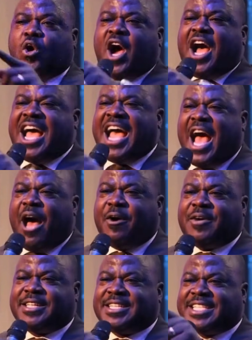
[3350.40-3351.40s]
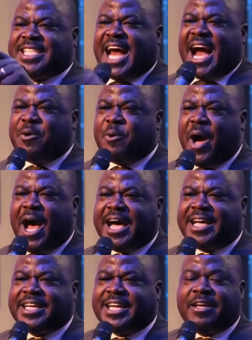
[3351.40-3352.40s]
be a doctor, you went to school,
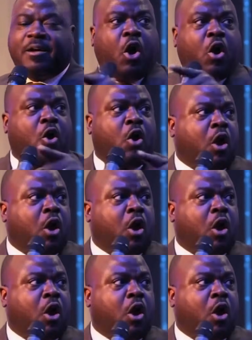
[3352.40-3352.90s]
and then the test